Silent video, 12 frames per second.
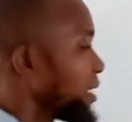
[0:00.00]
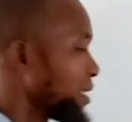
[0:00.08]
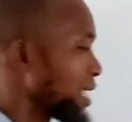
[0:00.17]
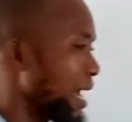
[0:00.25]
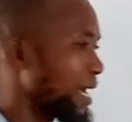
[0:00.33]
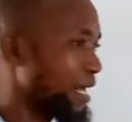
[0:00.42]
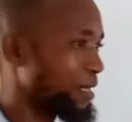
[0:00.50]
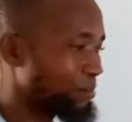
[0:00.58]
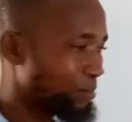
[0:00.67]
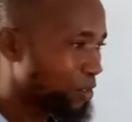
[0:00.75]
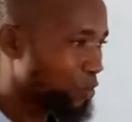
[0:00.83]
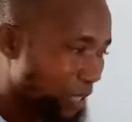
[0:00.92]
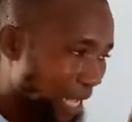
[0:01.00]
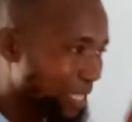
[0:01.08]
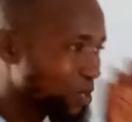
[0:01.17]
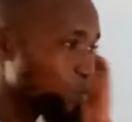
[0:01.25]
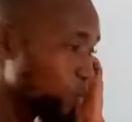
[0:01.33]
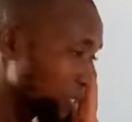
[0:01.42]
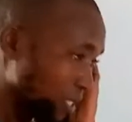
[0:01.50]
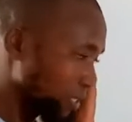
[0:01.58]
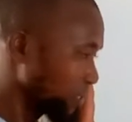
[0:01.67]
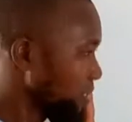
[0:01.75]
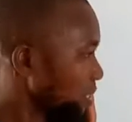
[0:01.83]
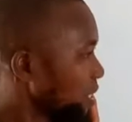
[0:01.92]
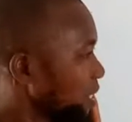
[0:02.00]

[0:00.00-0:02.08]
this diagram. So that is one thing.